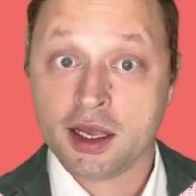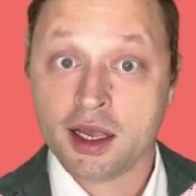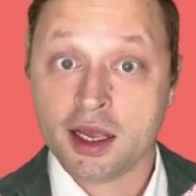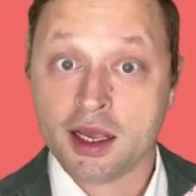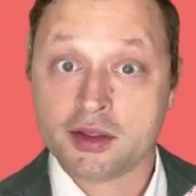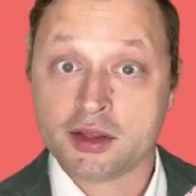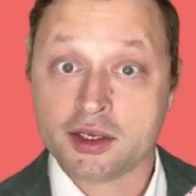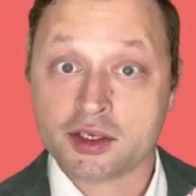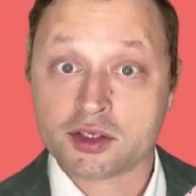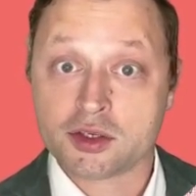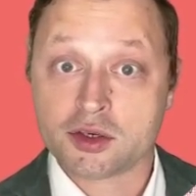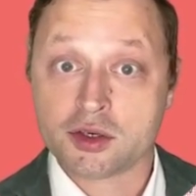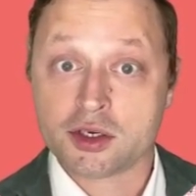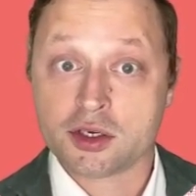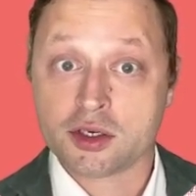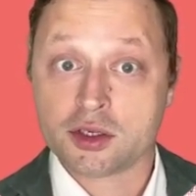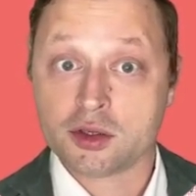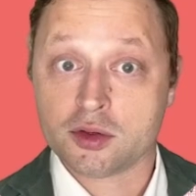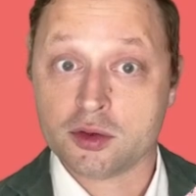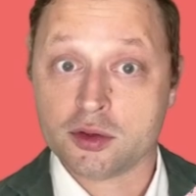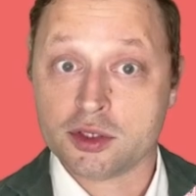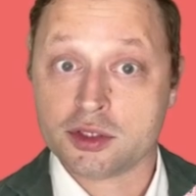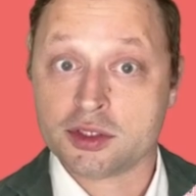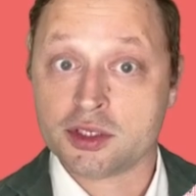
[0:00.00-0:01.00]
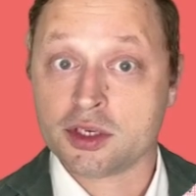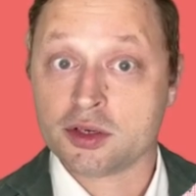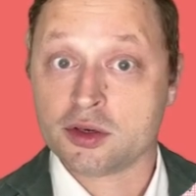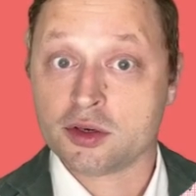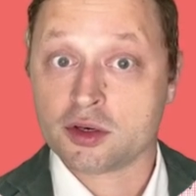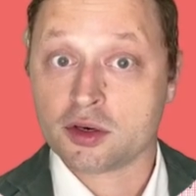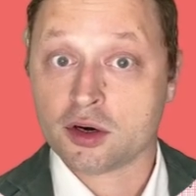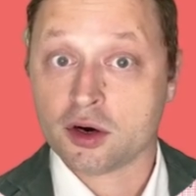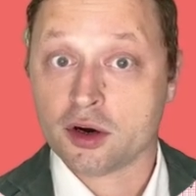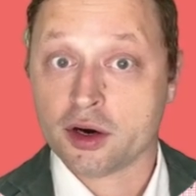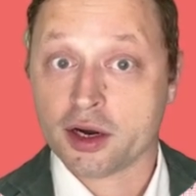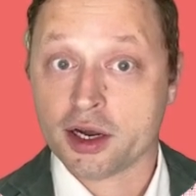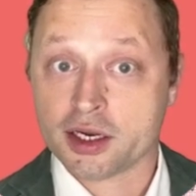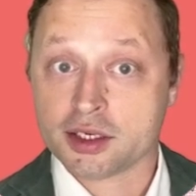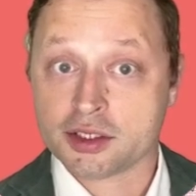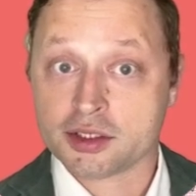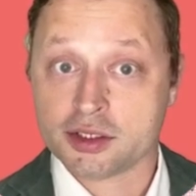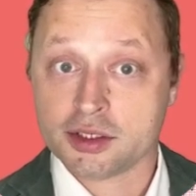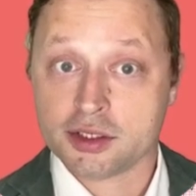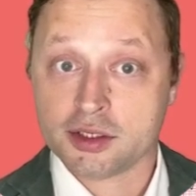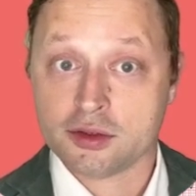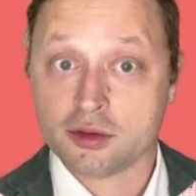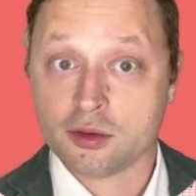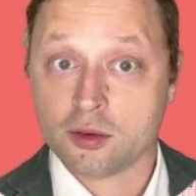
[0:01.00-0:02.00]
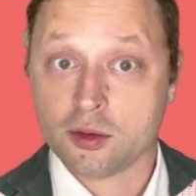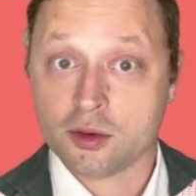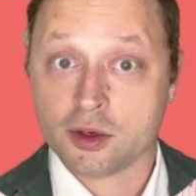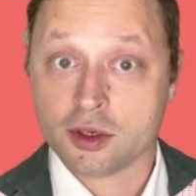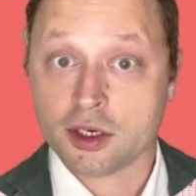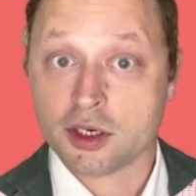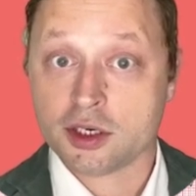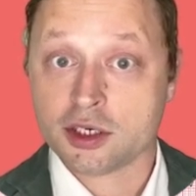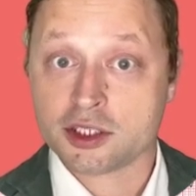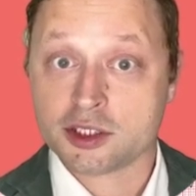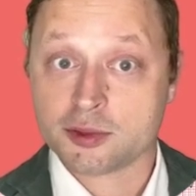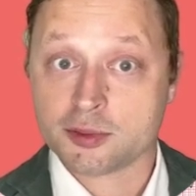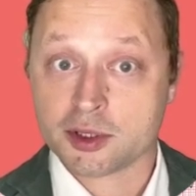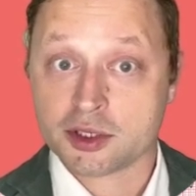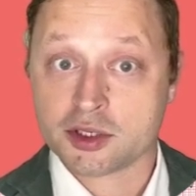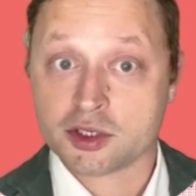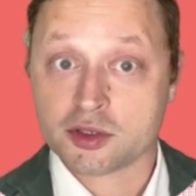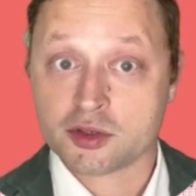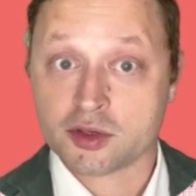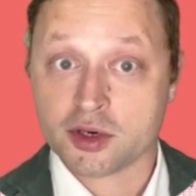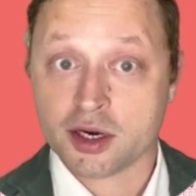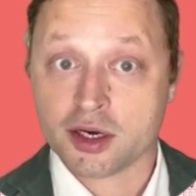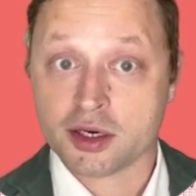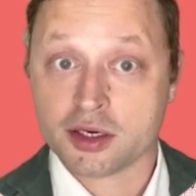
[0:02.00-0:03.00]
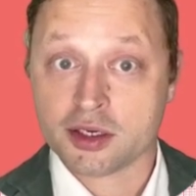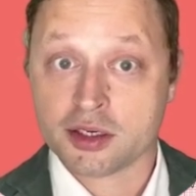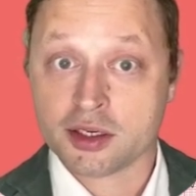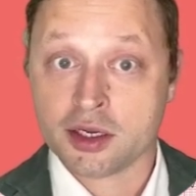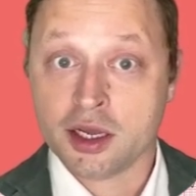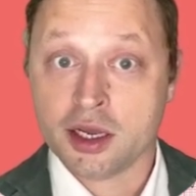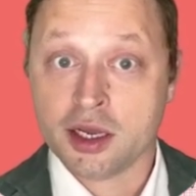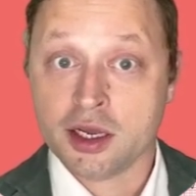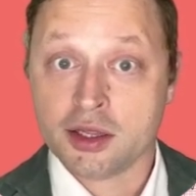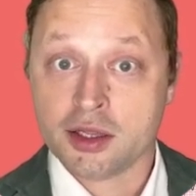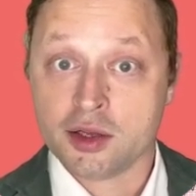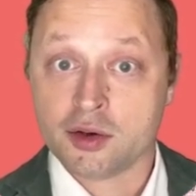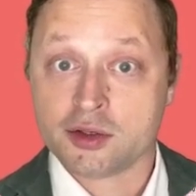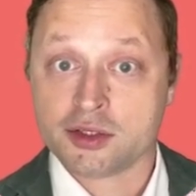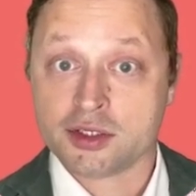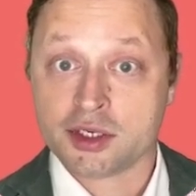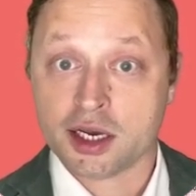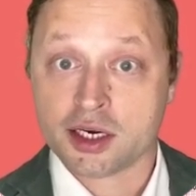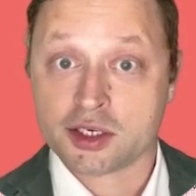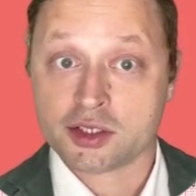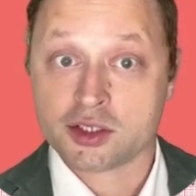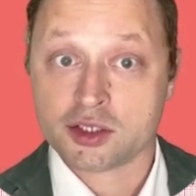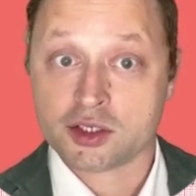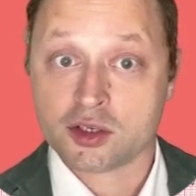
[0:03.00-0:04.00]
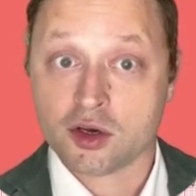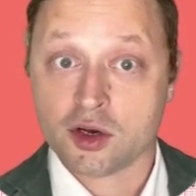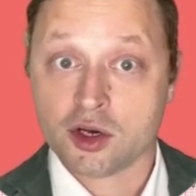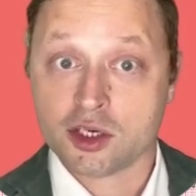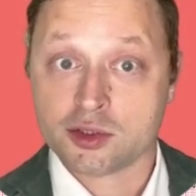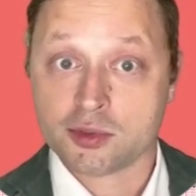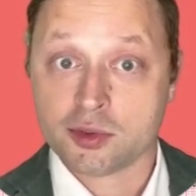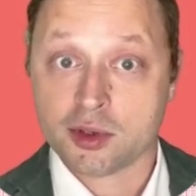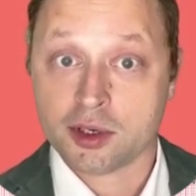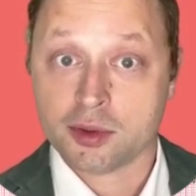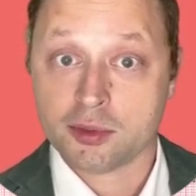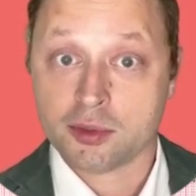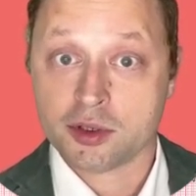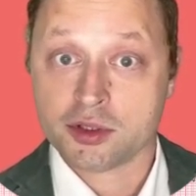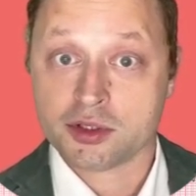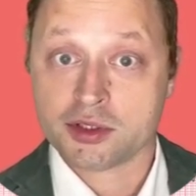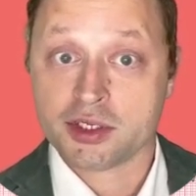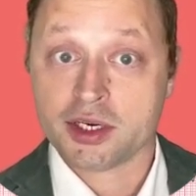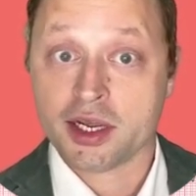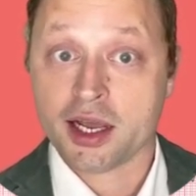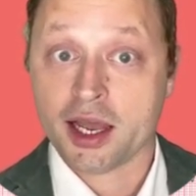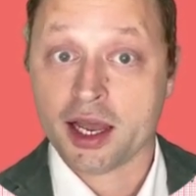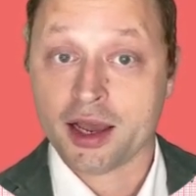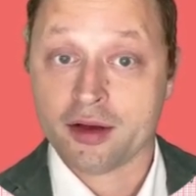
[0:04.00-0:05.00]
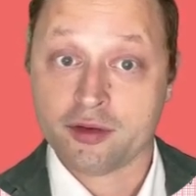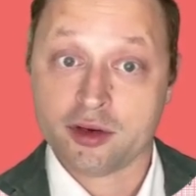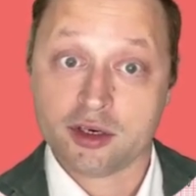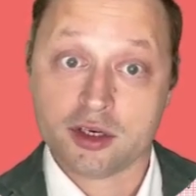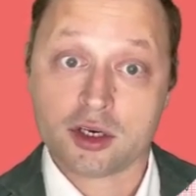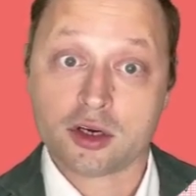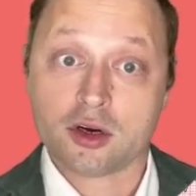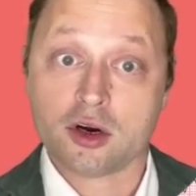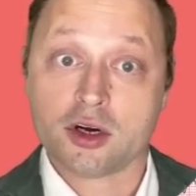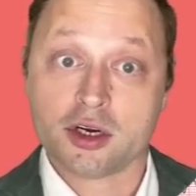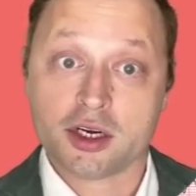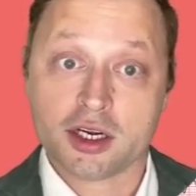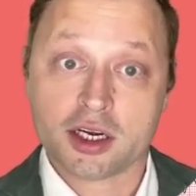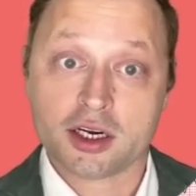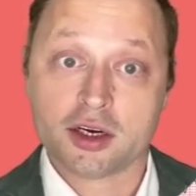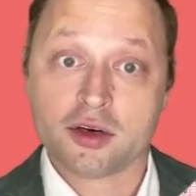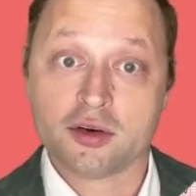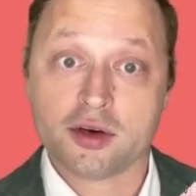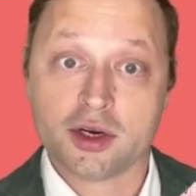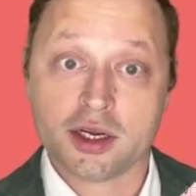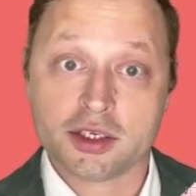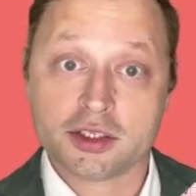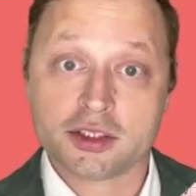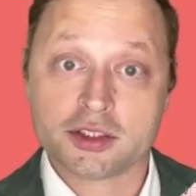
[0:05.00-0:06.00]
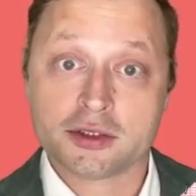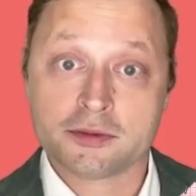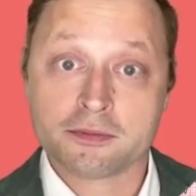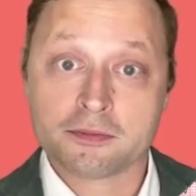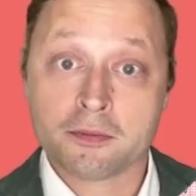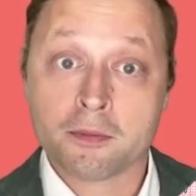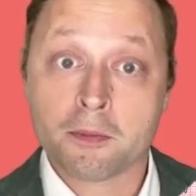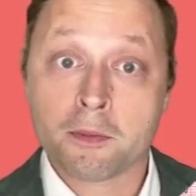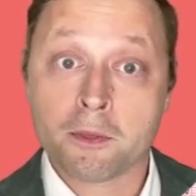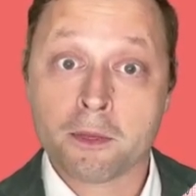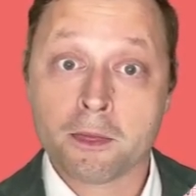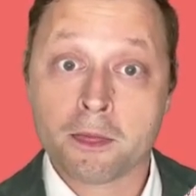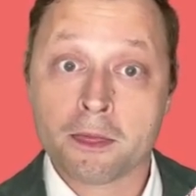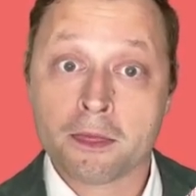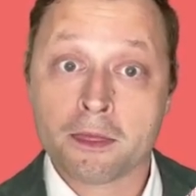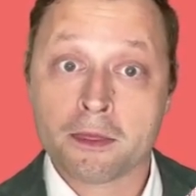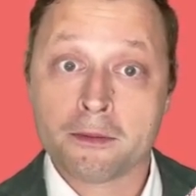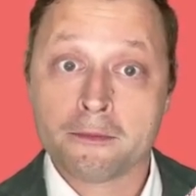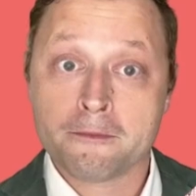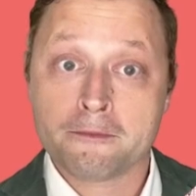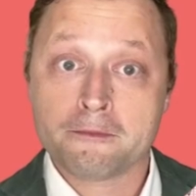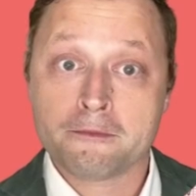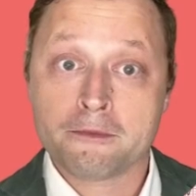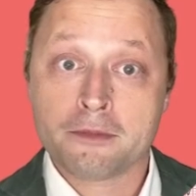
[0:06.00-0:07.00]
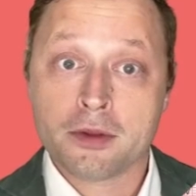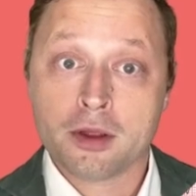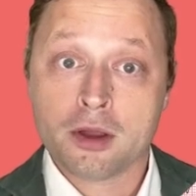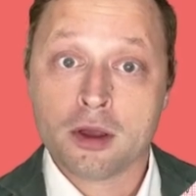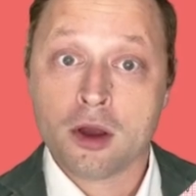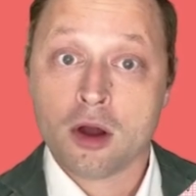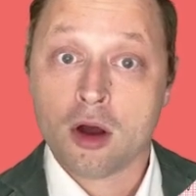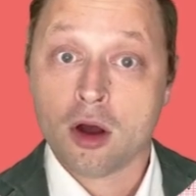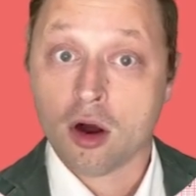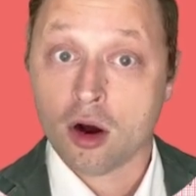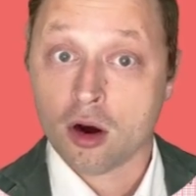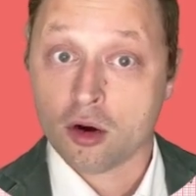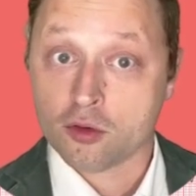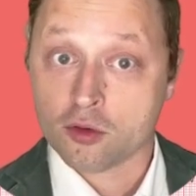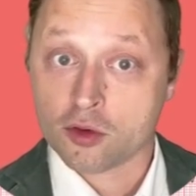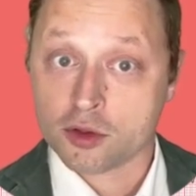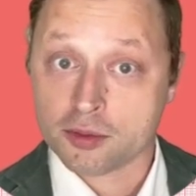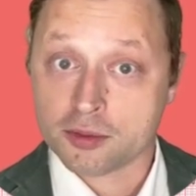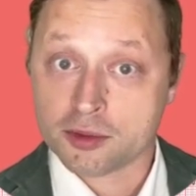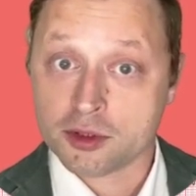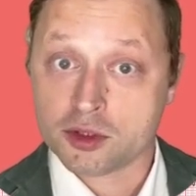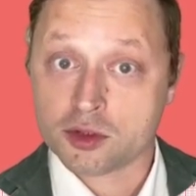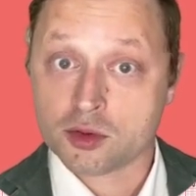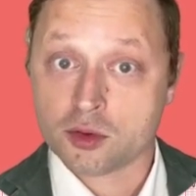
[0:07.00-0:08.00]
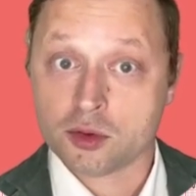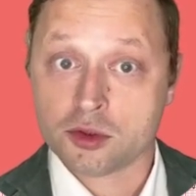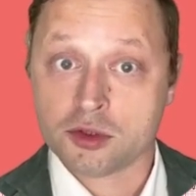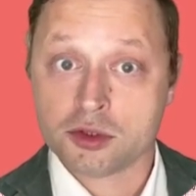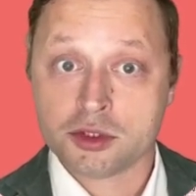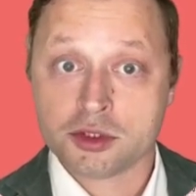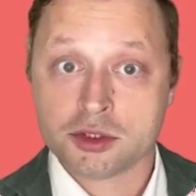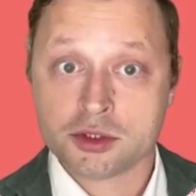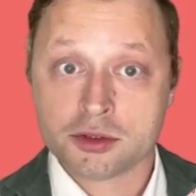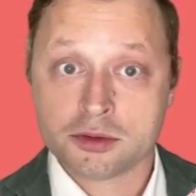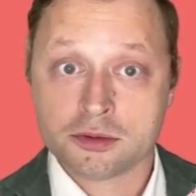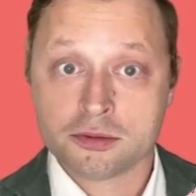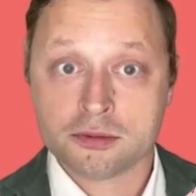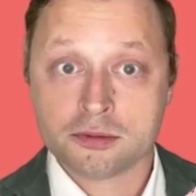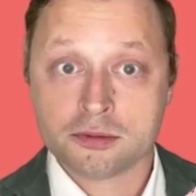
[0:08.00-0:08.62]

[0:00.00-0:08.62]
and this could include a single car accident or an unexpected drowning that was actually caused by a person having a cardiac arrest. Heart rhythm disorders,